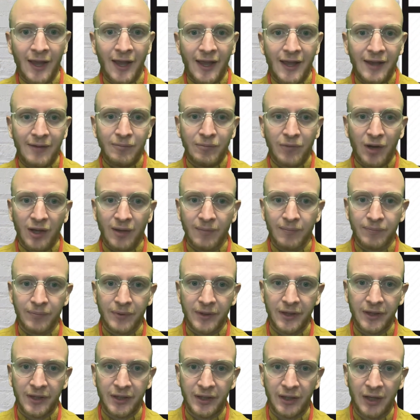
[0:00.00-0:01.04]
it might
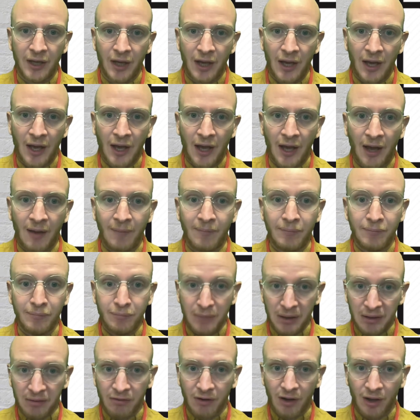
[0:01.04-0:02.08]
be a
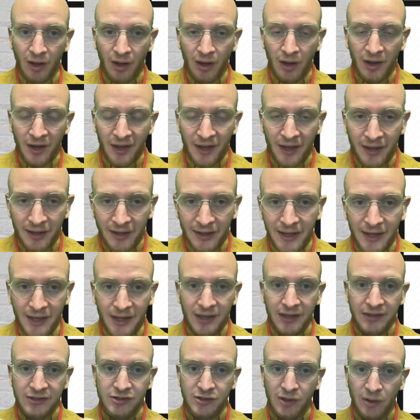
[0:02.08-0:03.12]
mirror,
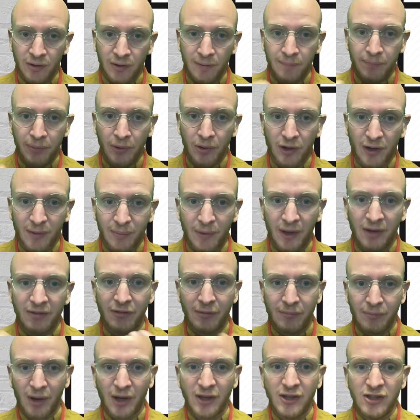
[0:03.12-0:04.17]
so the book might
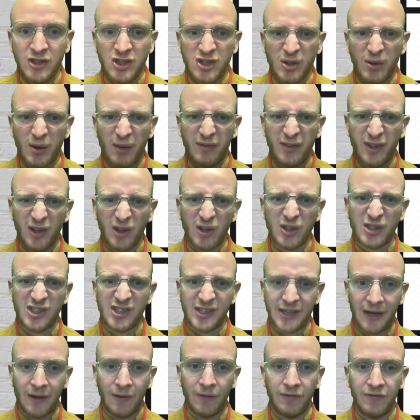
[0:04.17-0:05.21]
remind you of
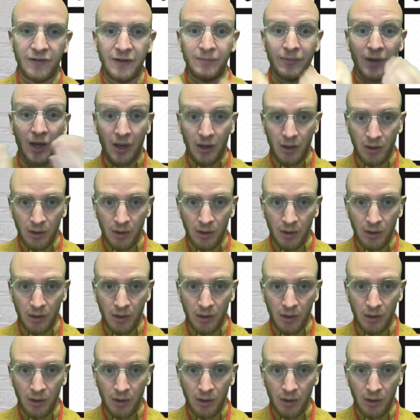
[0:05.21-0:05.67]
yourself. It might